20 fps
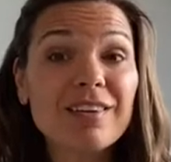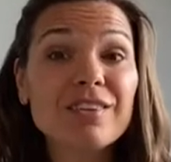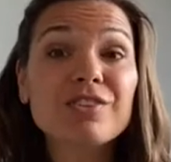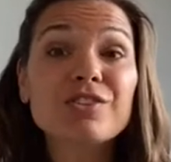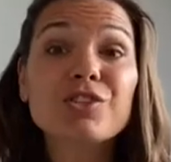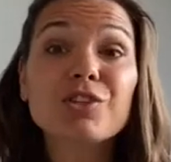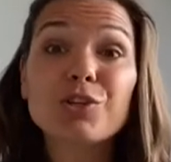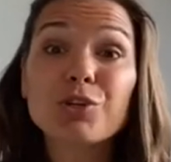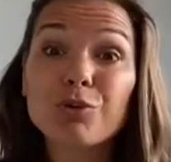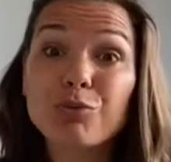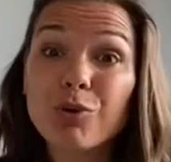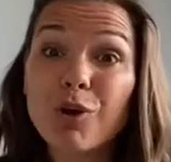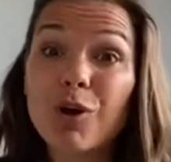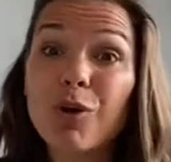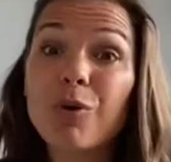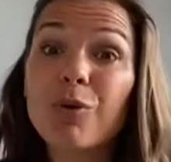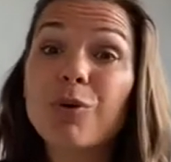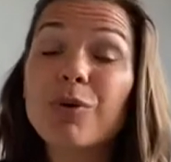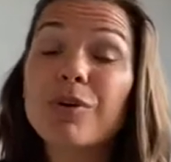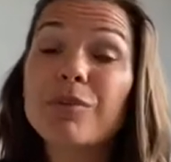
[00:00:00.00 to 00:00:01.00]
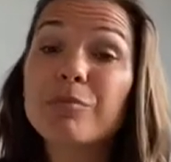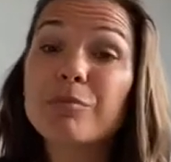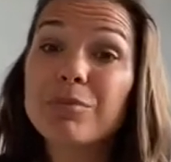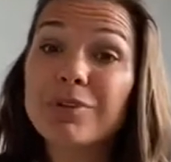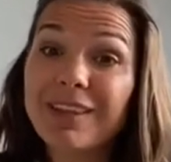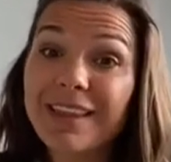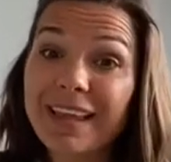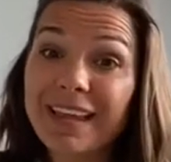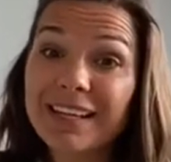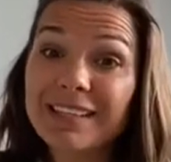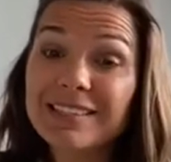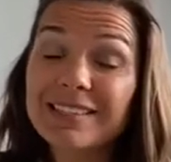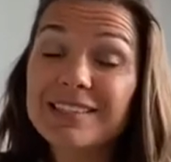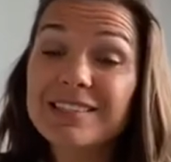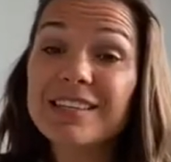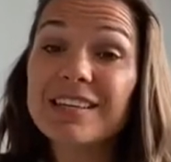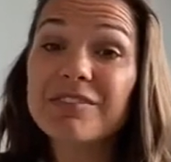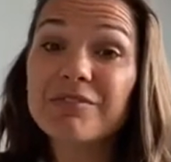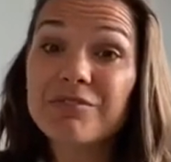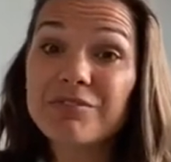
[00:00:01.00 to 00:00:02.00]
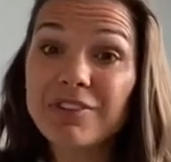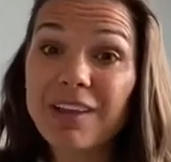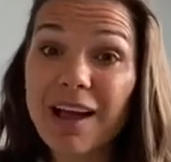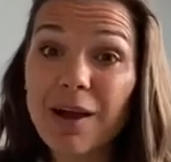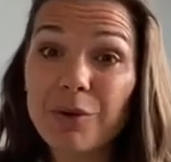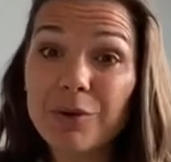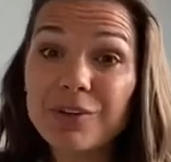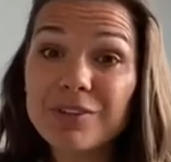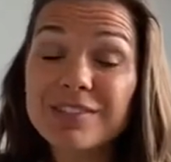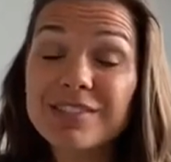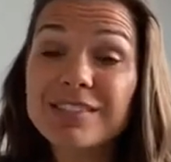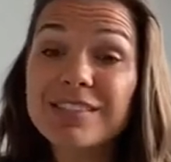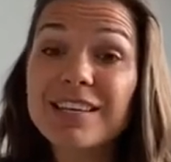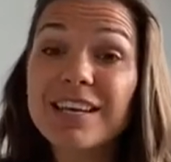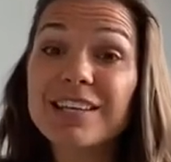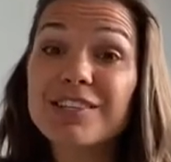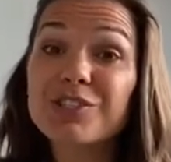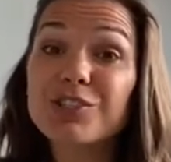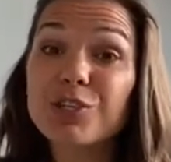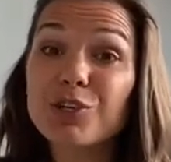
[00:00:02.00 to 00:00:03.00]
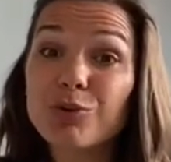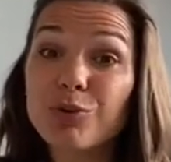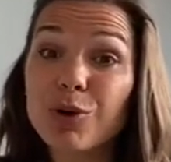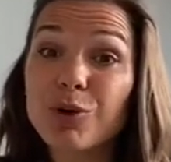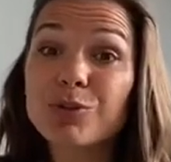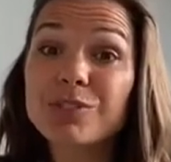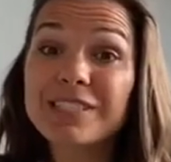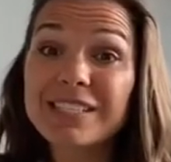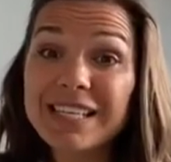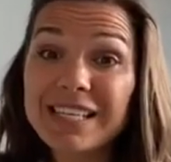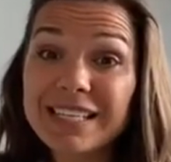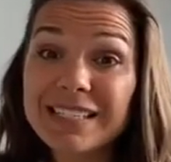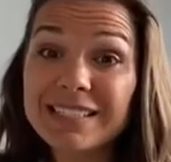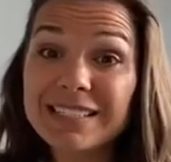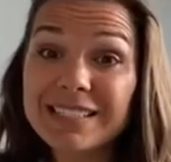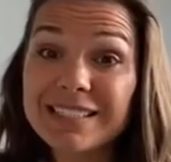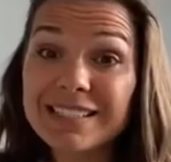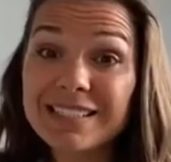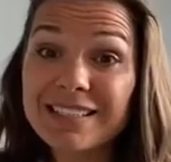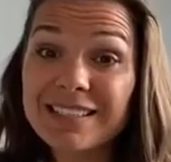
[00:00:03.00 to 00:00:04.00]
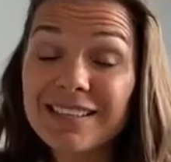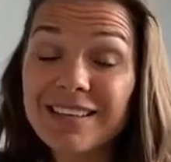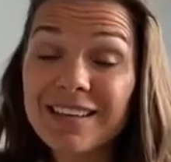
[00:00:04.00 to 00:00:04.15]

To grow plants and flowers and to grow seeds.